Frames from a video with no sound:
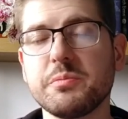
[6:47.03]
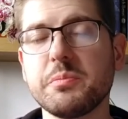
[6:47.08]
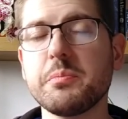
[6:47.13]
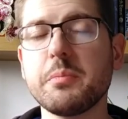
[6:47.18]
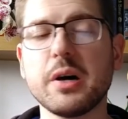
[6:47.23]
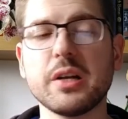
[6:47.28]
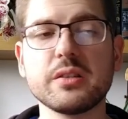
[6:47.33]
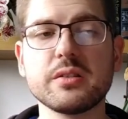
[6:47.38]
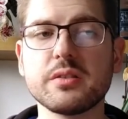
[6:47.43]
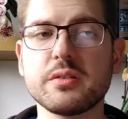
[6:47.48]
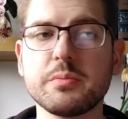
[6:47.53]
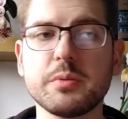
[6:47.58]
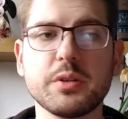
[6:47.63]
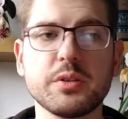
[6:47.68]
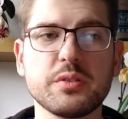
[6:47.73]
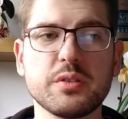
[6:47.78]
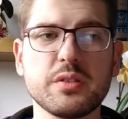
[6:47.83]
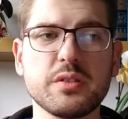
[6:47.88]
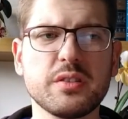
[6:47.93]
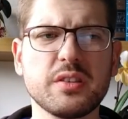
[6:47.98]
months,
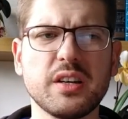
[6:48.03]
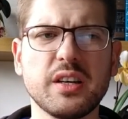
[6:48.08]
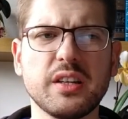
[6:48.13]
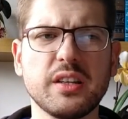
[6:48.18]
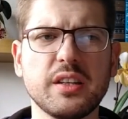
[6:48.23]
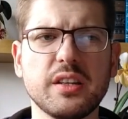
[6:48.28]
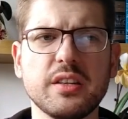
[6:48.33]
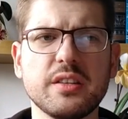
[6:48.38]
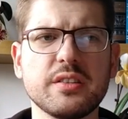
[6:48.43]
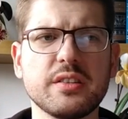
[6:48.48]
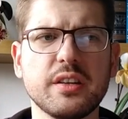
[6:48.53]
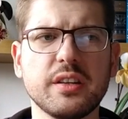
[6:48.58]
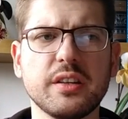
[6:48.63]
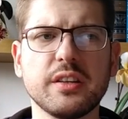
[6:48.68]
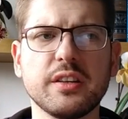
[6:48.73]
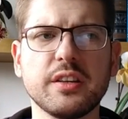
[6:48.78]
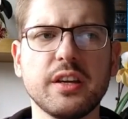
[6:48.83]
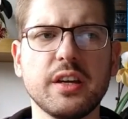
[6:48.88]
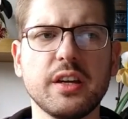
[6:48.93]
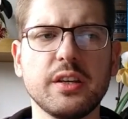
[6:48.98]
because it say they say
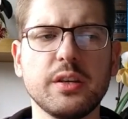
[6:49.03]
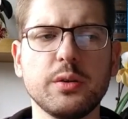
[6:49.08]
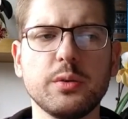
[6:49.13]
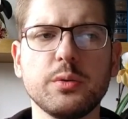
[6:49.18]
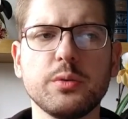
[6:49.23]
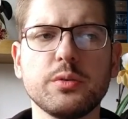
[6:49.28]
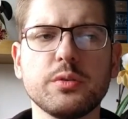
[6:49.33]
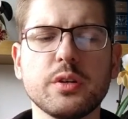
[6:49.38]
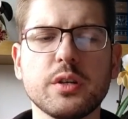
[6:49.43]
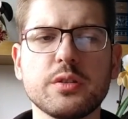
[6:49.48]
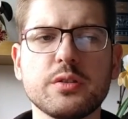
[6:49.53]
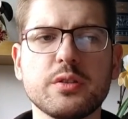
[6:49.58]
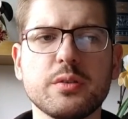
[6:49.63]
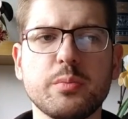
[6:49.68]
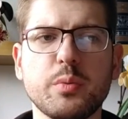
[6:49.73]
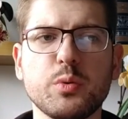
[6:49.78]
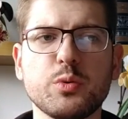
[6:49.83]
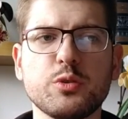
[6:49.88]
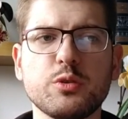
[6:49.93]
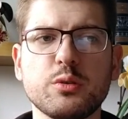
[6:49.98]
in here you're not
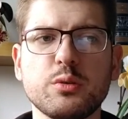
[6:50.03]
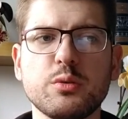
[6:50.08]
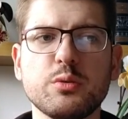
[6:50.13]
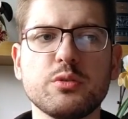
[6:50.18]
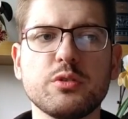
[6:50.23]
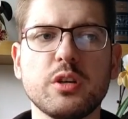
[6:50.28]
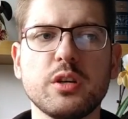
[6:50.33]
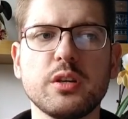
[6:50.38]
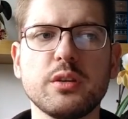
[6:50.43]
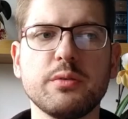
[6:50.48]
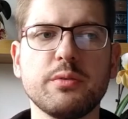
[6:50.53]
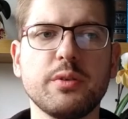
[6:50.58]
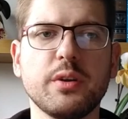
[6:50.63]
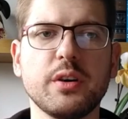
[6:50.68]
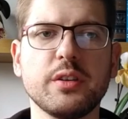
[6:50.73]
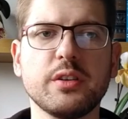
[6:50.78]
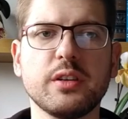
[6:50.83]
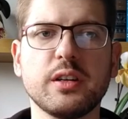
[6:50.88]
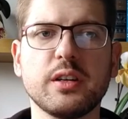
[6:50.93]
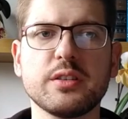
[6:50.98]
supposed to use any
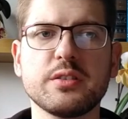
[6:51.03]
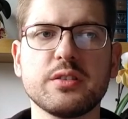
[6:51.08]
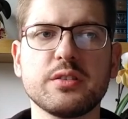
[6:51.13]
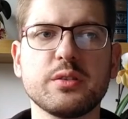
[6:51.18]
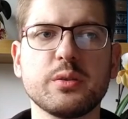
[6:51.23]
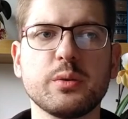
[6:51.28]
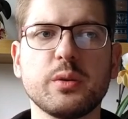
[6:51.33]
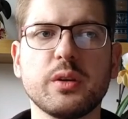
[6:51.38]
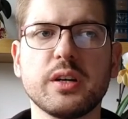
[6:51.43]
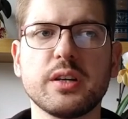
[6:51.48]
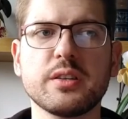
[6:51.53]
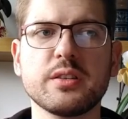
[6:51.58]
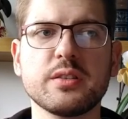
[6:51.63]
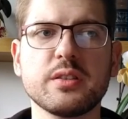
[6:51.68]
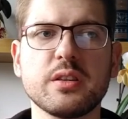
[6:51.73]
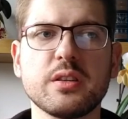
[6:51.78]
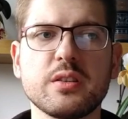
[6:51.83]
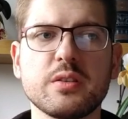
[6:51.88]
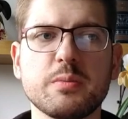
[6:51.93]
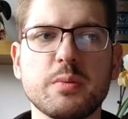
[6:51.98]
fertilizer till like
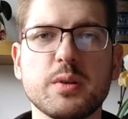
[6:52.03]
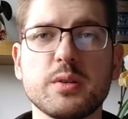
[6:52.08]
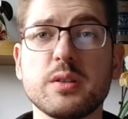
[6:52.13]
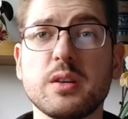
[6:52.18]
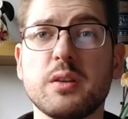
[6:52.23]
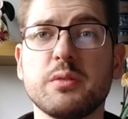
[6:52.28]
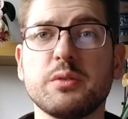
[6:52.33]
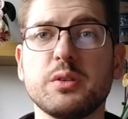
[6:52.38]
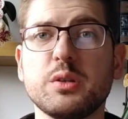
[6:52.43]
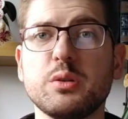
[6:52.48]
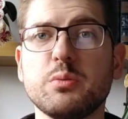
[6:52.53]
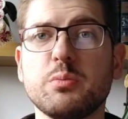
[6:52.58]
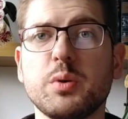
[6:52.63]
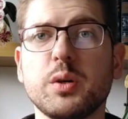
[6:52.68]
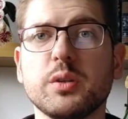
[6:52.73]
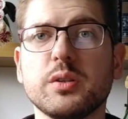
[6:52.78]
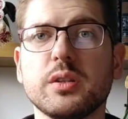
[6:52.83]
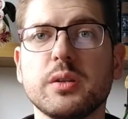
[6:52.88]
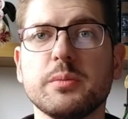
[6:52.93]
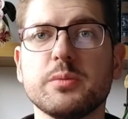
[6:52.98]
six months after you
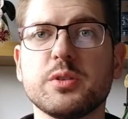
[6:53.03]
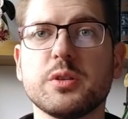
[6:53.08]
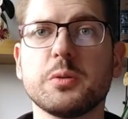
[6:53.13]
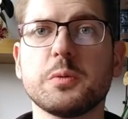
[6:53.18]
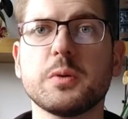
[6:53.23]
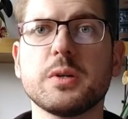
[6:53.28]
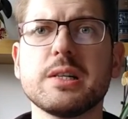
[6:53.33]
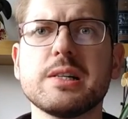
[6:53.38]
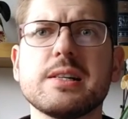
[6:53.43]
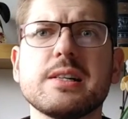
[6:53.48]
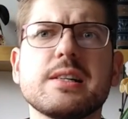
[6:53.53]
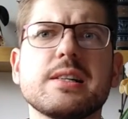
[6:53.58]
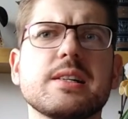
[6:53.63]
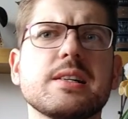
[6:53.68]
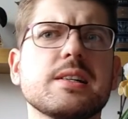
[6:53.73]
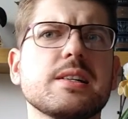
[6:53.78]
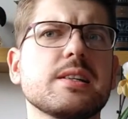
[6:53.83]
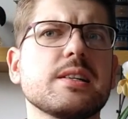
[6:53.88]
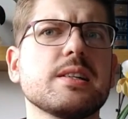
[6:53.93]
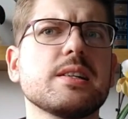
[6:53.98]
pot them. So
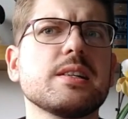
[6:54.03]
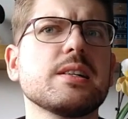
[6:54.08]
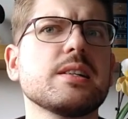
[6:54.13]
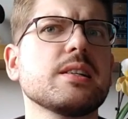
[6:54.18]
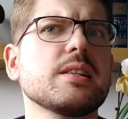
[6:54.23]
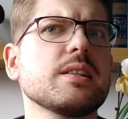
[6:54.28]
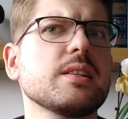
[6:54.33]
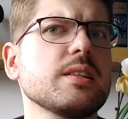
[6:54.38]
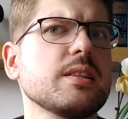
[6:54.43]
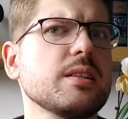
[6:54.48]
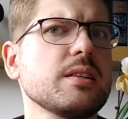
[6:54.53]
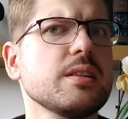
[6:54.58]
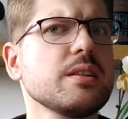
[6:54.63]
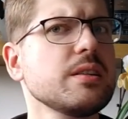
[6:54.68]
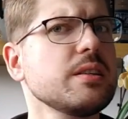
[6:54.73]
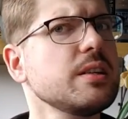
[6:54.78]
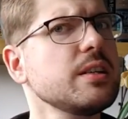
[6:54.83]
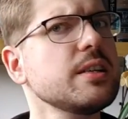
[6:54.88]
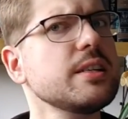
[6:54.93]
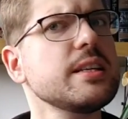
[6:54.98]
uh,
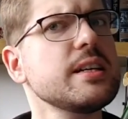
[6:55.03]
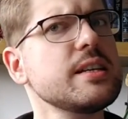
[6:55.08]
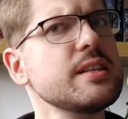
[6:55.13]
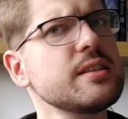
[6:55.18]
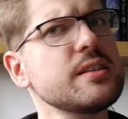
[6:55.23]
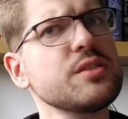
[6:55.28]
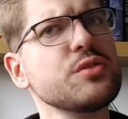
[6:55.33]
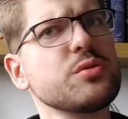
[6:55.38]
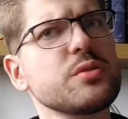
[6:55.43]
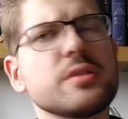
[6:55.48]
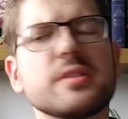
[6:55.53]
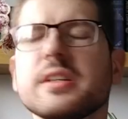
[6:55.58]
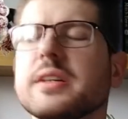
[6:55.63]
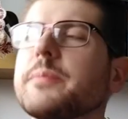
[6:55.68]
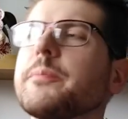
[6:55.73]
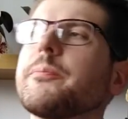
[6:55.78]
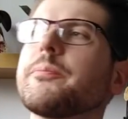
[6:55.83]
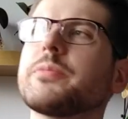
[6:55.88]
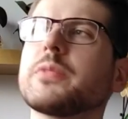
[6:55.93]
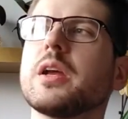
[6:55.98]
yeah, that's
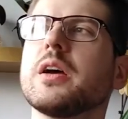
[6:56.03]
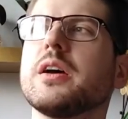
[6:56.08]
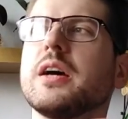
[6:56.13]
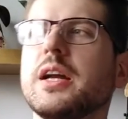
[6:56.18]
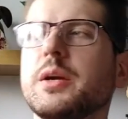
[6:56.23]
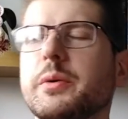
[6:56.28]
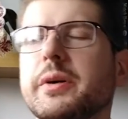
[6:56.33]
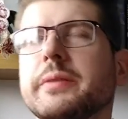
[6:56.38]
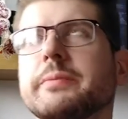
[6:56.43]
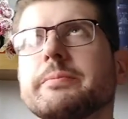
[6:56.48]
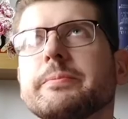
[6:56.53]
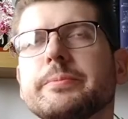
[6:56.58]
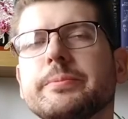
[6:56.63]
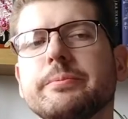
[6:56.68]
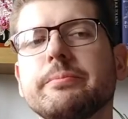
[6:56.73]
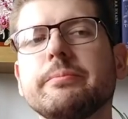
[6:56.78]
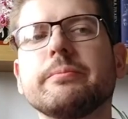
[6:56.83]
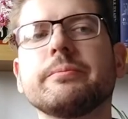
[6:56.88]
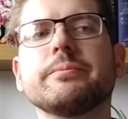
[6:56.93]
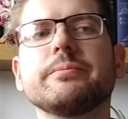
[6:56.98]
interesting. Anyway,
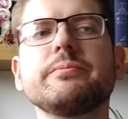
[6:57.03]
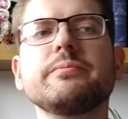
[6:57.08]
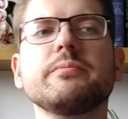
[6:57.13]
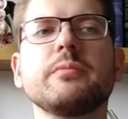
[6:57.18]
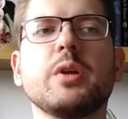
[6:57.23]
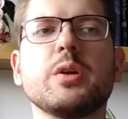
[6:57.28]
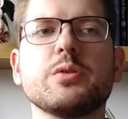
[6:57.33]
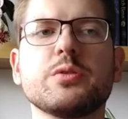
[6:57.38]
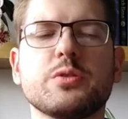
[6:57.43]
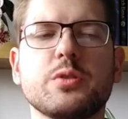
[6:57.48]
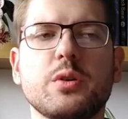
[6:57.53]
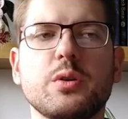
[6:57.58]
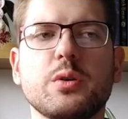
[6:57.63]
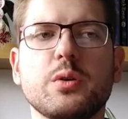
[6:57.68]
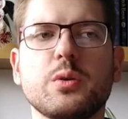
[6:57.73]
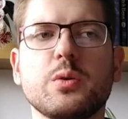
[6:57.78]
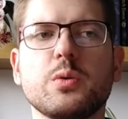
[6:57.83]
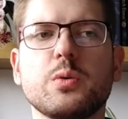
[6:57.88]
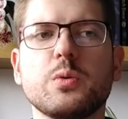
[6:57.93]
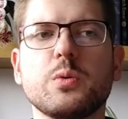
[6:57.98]

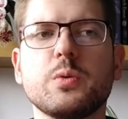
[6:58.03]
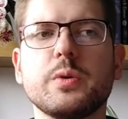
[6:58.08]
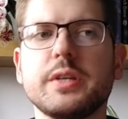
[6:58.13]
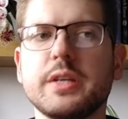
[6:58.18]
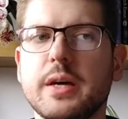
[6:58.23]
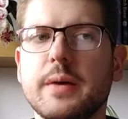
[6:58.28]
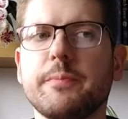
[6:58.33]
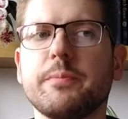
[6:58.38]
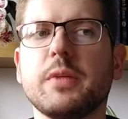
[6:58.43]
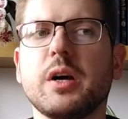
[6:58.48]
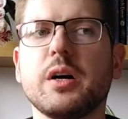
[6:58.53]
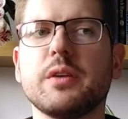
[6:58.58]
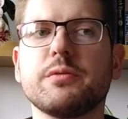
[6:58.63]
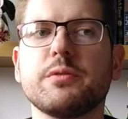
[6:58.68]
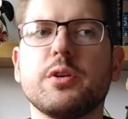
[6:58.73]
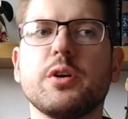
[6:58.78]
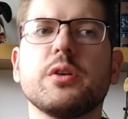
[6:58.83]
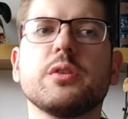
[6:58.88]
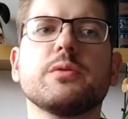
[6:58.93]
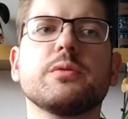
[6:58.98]
so yeah,
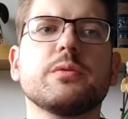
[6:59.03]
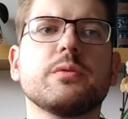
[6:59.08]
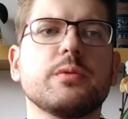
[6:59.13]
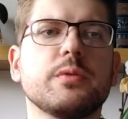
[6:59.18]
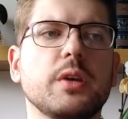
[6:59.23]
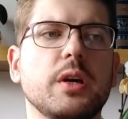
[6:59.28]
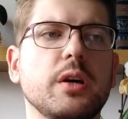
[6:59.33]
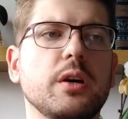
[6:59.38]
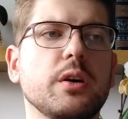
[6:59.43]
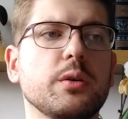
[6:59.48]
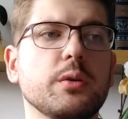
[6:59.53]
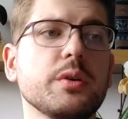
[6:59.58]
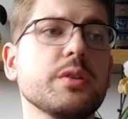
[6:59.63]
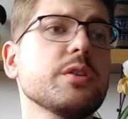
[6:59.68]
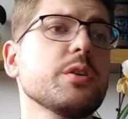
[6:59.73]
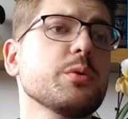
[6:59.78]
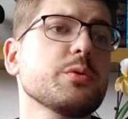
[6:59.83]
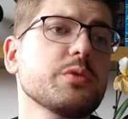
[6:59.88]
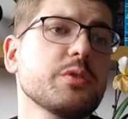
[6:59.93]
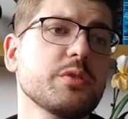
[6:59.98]
I've got. Oh, it
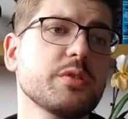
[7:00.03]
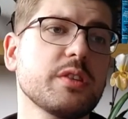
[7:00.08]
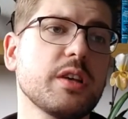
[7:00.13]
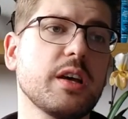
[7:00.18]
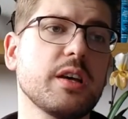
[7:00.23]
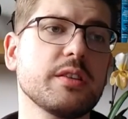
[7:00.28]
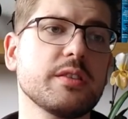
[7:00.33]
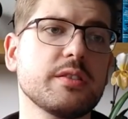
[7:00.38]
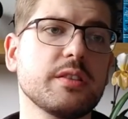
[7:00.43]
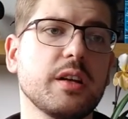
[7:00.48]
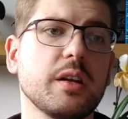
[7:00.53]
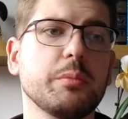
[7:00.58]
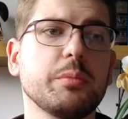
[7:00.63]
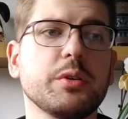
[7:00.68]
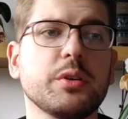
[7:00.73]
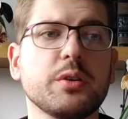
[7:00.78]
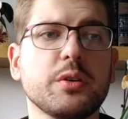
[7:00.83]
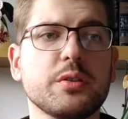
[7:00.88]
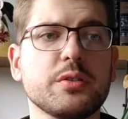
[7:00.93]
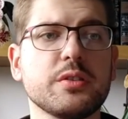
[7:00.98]
also says that
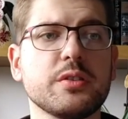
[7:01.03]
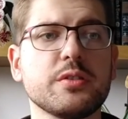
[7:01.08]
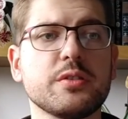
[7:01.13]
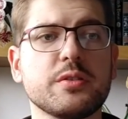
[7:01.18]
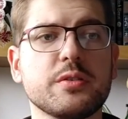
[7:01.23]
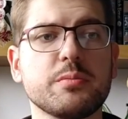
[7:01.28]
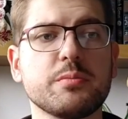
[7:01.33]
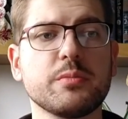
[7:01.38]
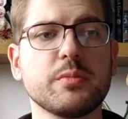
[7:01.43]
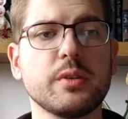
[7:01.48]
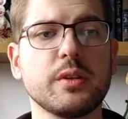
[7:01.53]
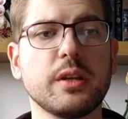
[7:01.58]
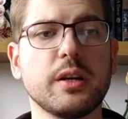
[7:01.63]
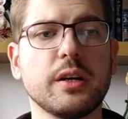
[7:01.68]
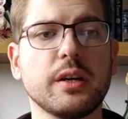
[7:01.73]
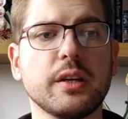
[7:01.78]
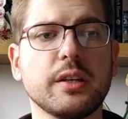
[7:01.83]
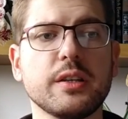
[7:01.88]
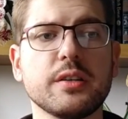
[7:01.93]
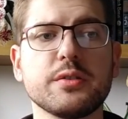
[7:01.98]
because it's
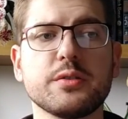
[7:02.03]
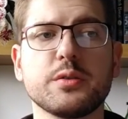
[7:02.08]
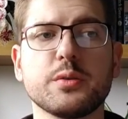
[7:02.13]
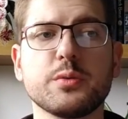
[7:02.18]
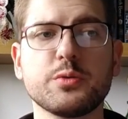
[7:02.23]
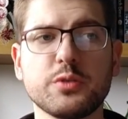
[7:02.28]
like there's no